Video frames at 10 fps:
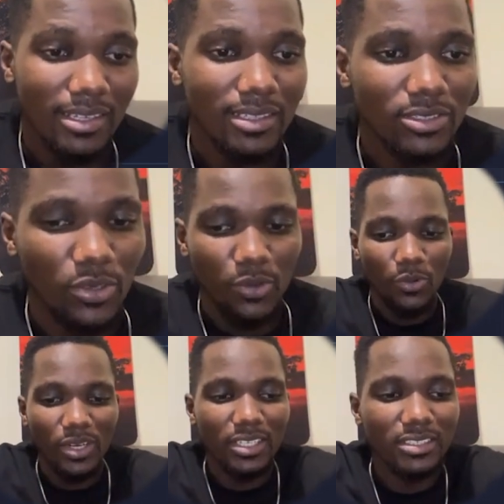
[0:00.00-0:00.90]
So
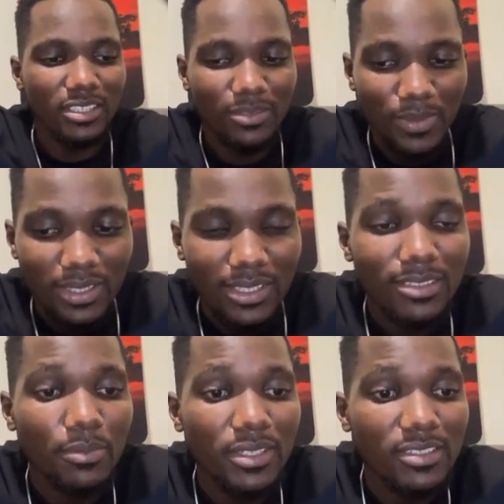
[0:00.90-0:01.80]
what does this mean?
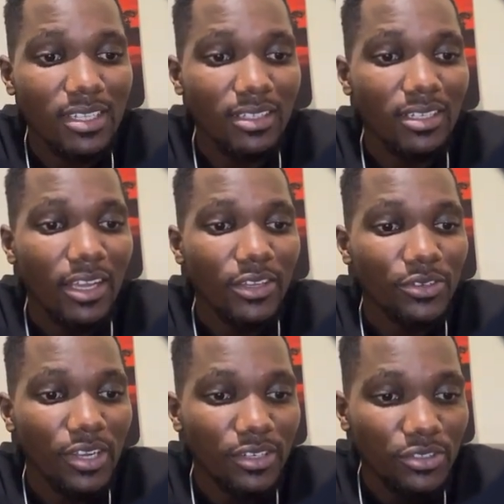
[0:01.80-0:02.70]
This means that you
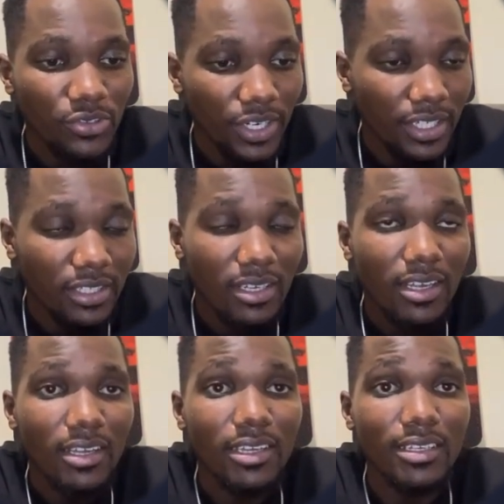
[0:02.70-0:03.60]
can trade
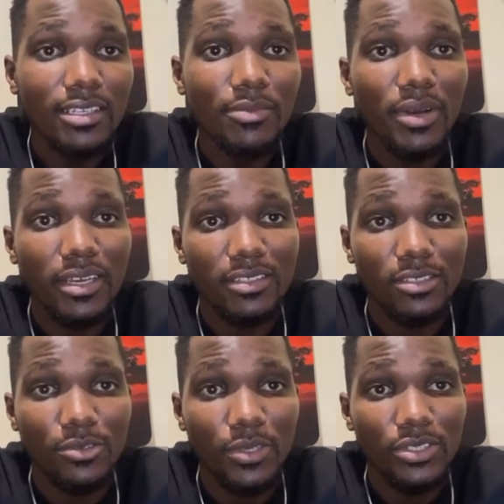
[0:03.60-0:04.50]
in any market
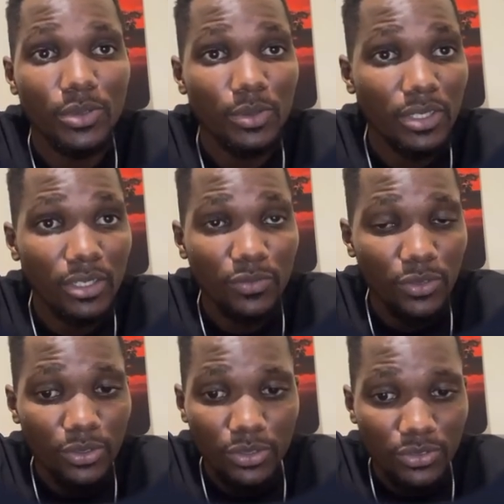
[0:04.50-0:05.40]
situation if
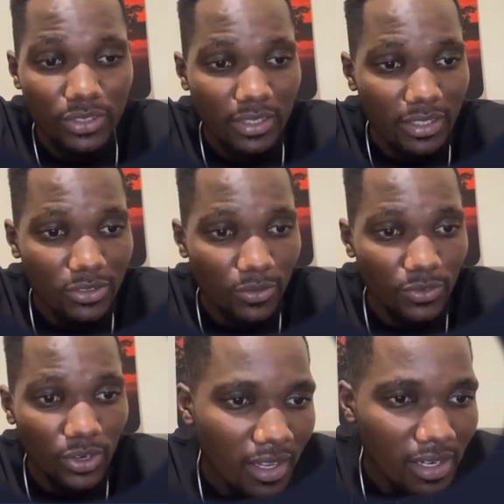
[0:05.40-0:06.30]
you're using this
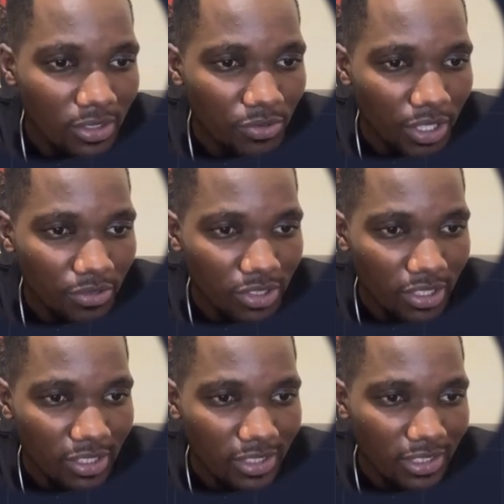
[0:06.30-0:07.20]
software. Let's try to change
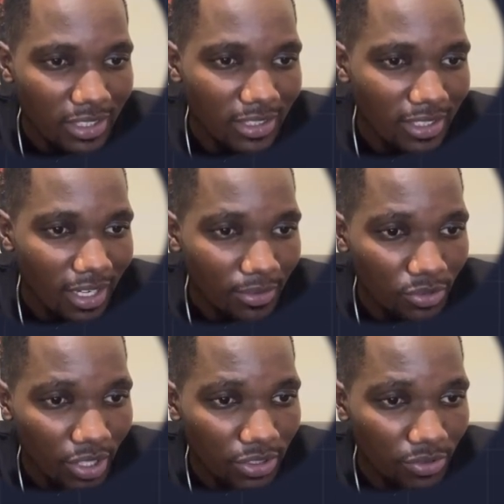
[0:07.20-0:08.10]
the settings and
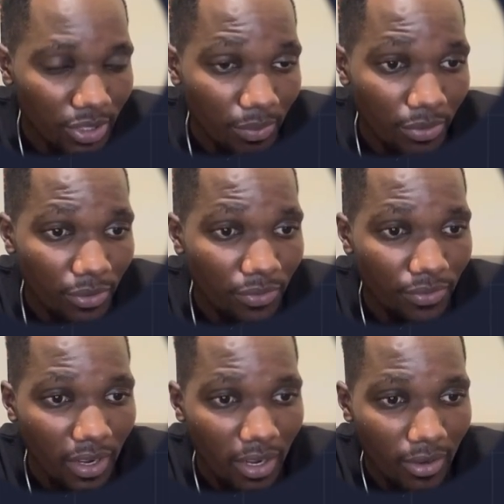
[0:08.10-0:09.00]
try to improve
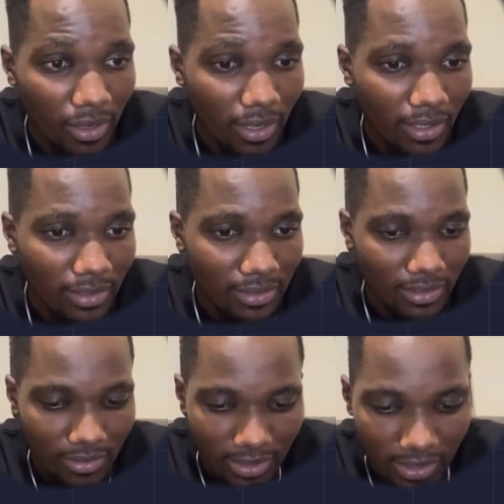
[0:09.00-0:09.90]
our
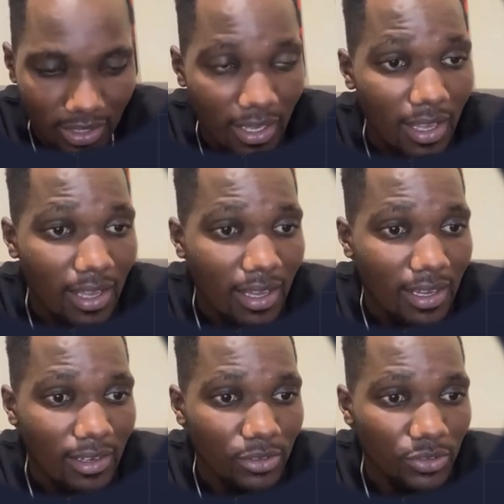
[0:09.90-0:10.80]
thingy.
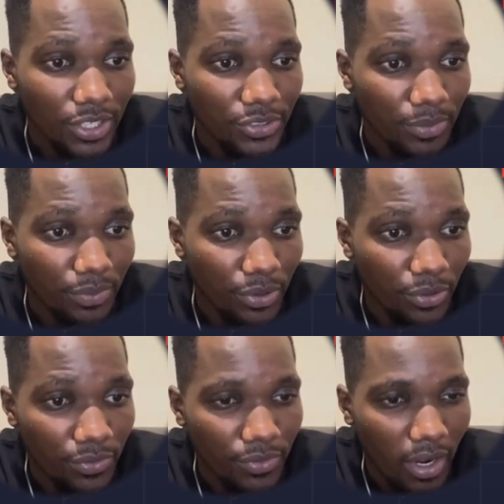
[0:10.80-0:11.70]
We try to
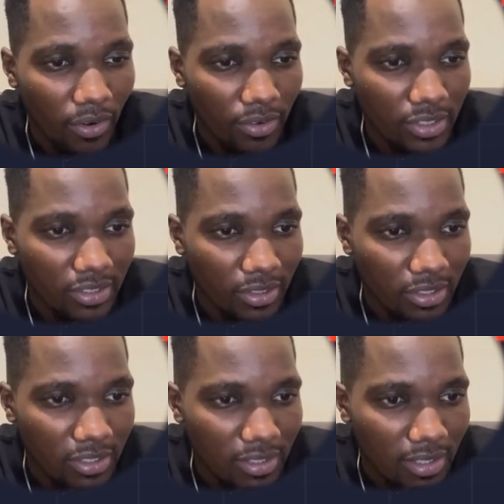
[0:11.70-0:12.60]
improve our
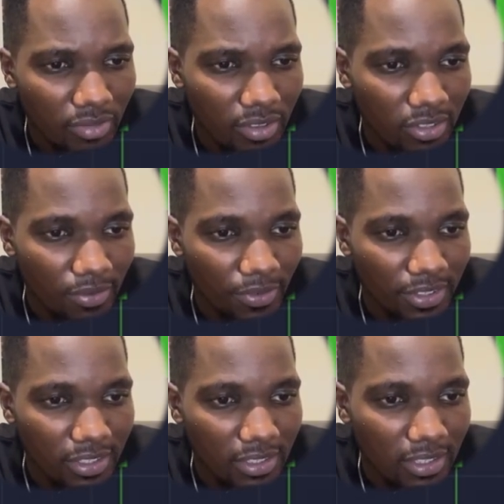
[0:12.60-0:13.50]
results. Use
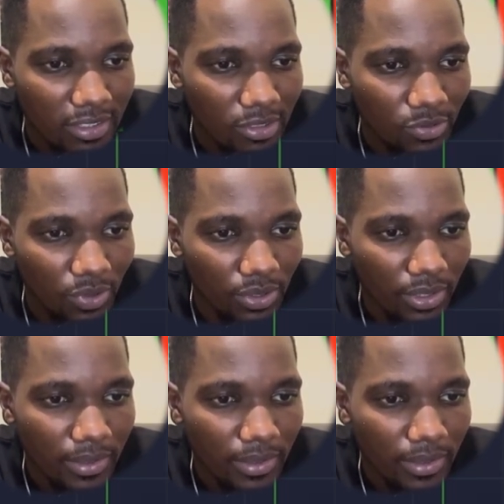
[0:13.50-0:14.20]
advanced settings as well.